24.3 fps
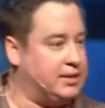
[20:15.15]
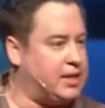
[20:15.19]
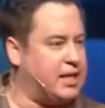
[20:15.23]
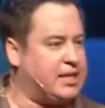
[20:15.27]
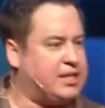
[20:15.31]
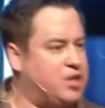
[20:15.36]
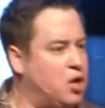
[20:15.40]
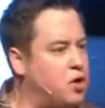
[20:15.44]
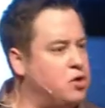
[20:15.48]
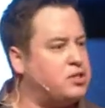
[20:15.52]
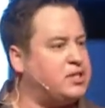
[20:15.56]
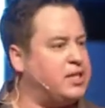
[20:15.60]
Like,
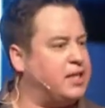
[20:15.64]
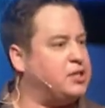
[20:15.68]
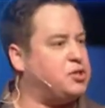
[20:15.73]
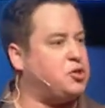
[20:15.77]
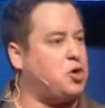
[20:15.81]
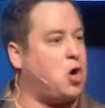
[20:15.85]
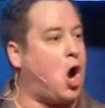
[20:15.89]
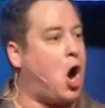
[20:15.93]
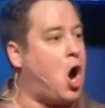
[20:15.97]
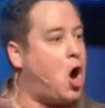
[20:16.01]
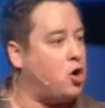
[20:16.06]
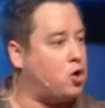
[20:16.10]
those things
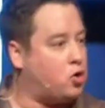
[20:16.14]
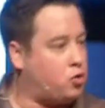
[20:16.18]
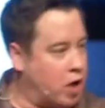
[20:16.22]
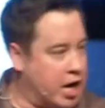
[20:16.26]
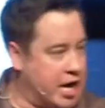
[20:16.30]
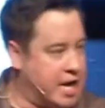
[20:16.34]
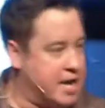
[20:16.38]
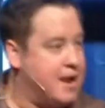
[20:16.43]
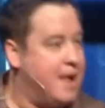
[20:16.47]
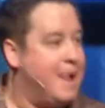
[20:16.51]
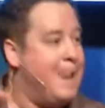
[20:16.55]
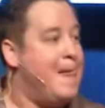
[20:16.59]
are all
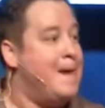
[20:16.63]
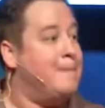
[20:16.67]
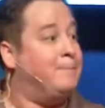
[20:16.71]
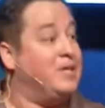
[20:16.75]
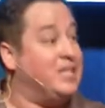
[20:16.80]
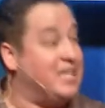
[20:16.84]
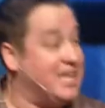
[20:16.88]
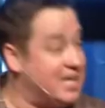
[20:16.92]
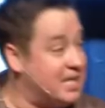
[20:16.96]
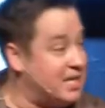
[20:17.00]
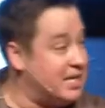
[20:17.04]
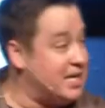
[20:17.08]
great. But at
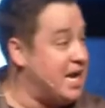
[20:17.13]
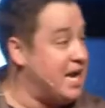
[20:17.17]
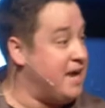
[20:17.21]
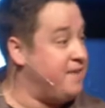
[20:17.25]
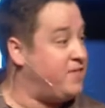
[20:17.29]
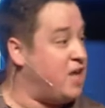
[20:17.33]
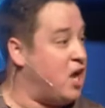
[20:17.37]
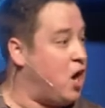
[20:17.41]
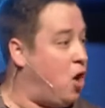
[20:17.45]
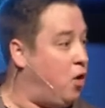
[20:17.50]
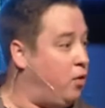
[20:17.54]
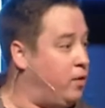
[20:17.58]
the end of the day, if
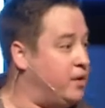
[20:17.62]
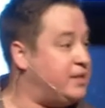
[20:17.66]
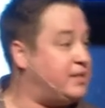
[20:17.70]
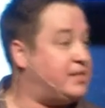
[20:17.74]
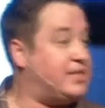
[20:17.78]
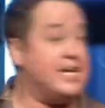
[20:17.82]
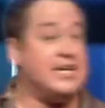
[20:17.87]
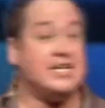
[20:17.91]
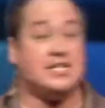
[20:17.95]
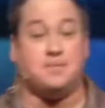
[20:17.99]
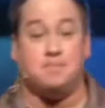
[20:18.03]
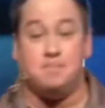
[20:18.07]
they only
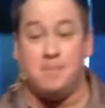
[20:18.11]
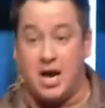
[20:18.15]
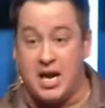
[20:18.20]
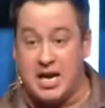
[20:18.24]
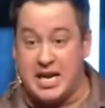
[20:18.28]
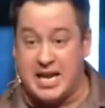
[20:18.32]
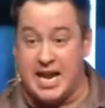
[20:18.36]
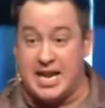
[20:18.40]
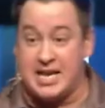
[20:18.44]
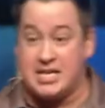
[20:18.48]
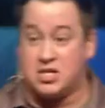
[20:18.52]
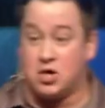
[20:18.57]
see his
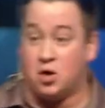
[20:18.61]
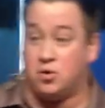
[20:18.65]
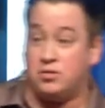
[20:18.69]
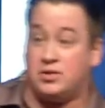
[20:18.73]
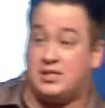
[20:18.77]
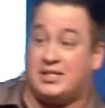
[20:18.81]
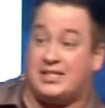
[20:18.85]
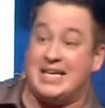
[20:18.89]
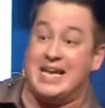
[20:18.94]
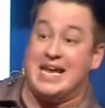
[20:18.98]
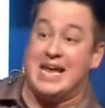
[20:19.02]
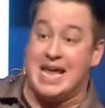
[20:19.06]
money and don't
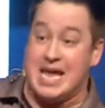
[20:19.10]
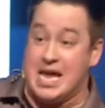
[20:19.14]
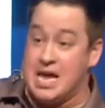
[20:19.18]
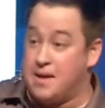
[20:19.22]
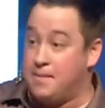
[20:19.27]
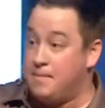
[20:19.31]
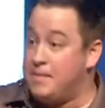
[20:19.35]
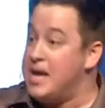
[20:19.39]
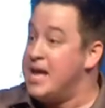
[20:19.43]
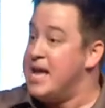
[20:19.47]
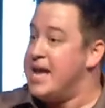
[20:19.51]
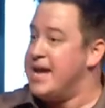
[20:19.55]
see
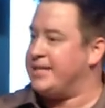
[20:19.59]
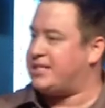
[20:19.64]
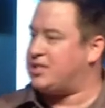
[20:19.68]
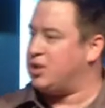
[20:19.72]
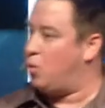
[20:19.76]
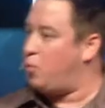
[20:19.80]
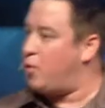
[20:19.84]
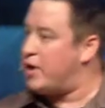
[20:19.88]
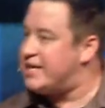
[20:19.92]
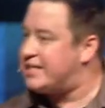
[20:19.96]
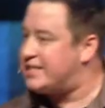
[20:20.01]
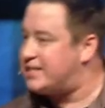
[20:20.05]
him, it's a
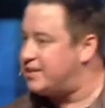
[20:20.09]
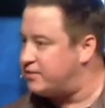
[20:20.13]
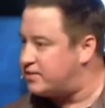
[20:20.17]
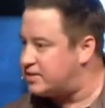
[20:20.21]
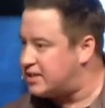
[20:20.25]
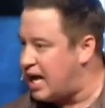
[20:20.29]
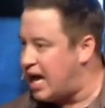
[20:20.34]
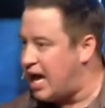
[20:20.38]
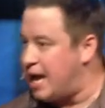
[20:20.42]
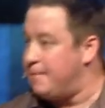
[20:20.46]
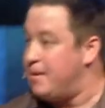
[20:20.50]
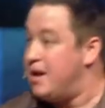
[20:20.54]
waste of
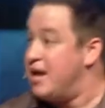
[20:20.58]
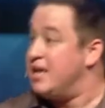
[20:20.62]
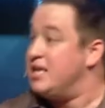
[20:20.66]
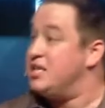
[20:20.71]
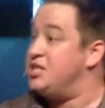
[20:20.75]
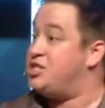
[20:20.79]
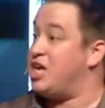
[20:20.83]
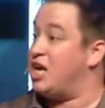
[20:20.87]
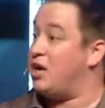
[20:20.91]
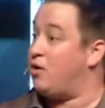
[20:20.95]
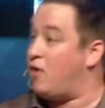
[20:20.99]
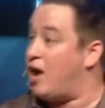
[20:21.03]
time.
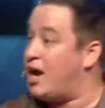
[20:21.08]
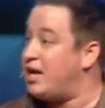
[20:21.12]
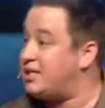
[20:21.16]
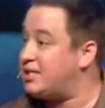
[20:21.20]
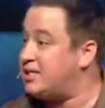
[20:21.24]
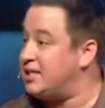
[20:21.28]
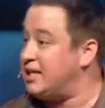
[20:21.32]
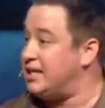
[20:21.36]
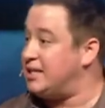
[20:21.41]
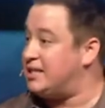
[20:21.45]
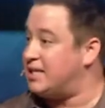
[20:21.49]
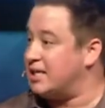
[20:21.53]

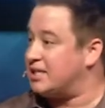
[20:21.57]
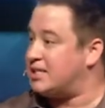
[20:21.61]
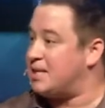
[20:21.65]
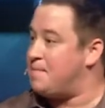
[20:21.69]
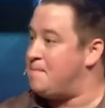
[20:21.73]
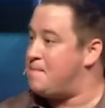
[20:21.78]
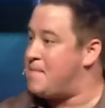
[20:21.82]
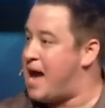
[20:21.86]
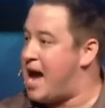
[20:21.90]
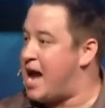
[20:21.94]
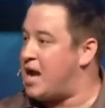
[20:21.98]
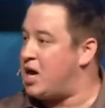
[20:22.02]
Generosity doesn't
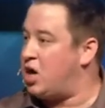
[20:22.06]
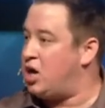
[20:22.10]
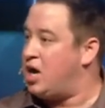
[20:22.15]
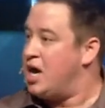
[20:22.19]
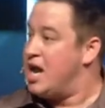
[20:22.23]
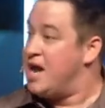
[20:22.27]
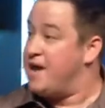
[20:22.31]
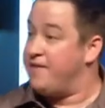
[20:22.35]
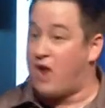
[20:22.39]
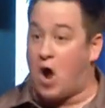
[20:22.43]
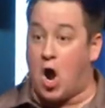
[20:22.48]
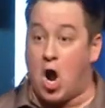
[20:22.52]
matter.
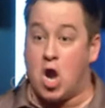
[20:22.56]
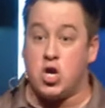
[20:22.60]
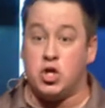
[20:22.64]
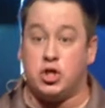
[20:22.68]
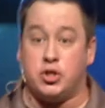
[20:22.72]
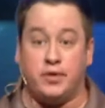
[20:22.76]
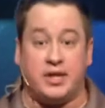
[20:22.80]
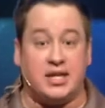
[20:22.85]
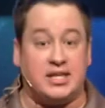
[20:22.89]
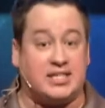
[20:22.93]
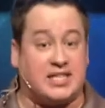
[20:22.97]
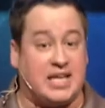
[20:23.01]
If all you're
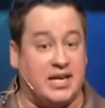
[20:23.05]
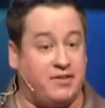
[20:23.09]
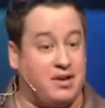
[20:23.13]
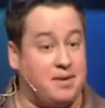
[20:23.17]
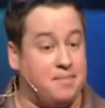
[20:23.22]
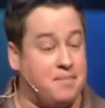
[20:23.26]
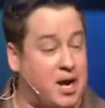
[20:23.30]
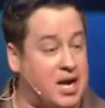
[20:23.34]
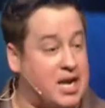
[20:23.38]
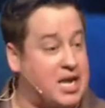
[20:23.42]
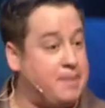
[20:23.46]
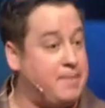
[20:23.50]
doing is giving
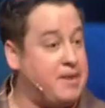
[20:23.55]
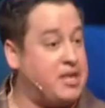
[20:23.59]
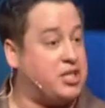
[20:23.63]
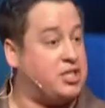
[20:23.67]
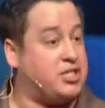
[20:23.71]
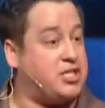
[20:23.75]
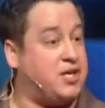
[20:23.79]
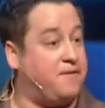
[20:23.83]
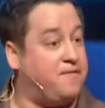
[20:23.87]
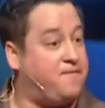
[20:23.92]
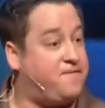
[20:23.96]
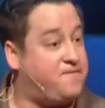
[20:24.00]
money to make
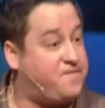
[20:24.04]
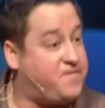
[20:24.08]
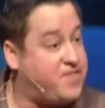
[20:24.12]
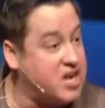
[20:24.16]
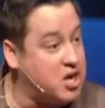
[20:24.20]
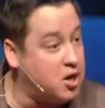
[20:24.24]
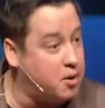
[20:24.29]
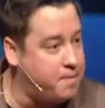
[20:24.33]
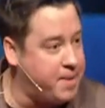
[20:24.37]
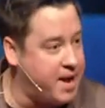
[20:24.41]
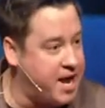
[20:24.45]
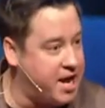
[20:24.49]
yourself
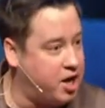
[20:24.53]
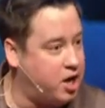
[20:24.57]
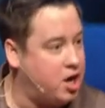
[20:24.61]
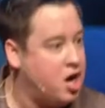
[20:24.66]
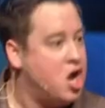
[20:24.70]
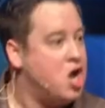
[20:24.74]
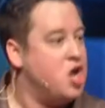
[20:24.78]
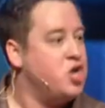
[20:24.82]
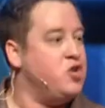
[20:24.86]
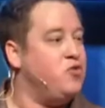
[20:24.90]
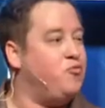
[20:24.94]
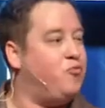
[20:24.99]
feel better,
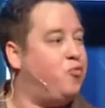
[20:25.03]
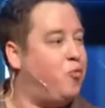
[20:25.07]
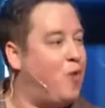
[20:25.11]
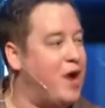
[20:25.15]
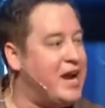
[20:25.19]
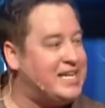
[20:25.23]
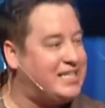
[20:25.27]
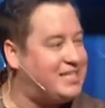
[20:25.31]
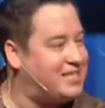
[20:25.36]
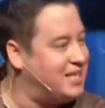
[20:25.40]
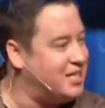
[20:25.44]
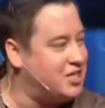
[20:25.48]
you've
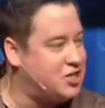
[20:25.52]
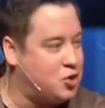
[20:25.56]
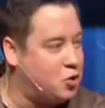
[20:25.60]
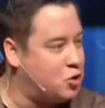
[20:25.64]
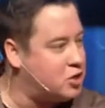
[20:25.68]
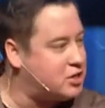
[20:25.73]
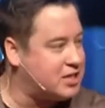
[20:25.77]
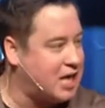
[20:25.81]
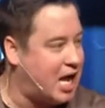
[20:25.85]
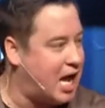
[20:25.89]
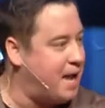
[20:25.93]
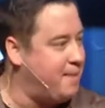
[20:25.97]
wasted your
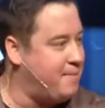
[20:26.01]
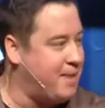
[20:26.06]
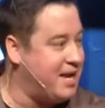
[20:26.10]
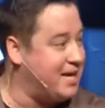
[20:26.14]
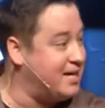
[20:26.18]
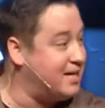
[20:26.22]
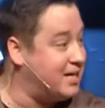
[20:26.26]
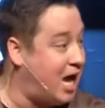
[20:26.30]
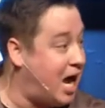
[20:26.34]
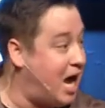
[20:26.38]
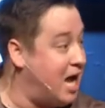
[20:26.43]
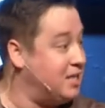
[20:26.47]
time
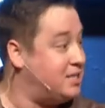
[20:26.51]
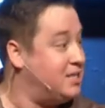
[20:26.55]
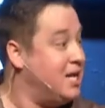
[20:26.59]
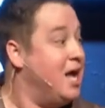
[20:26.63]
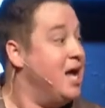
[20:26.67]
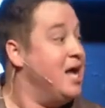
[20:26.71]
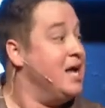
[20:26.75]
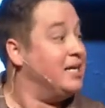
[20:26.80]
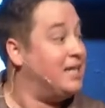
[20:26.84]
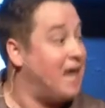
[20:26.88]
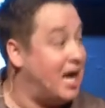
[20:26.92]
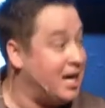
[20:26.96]
and God's.
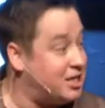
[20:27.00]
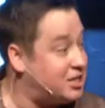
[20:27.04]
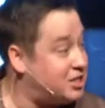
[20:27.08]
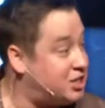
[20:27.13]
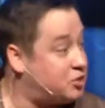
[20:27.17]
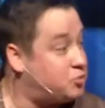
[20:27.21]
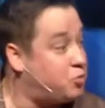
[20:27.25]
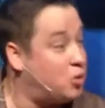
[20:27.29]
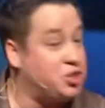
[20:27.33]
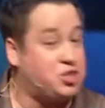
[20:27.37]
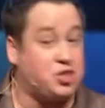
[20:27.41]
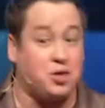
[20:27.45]
God doesn't
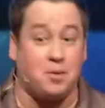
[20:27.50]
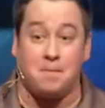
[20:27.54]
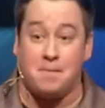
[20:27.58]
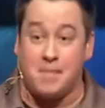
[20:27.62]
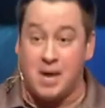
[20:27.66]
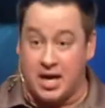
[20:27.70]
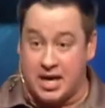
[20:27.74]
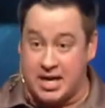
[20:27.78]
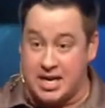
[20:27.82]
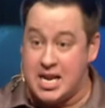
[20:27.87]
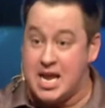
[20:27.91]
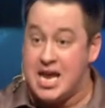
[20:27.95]
just want your
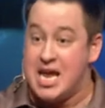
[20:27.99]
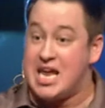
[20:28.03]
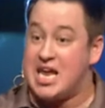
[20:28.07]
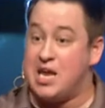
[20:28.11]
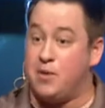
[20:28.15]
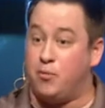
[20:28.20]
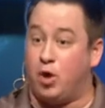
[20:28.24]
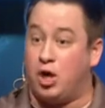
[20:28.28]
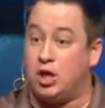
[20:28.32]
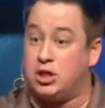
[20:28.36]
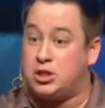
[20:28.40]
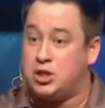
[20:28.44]
money. He
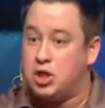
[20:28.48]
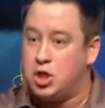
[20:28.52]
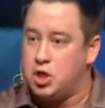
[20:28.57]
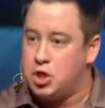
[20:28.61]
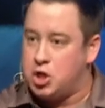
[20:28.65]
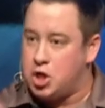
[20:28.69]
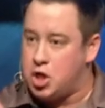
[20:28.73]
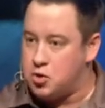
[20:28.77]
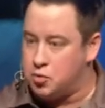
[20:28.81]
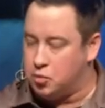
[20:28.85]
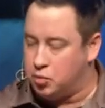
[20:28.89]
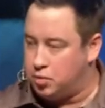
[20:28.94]
wants
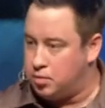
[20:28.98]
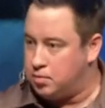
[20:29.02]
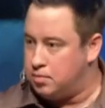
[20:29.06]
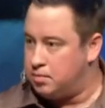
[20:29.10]
you.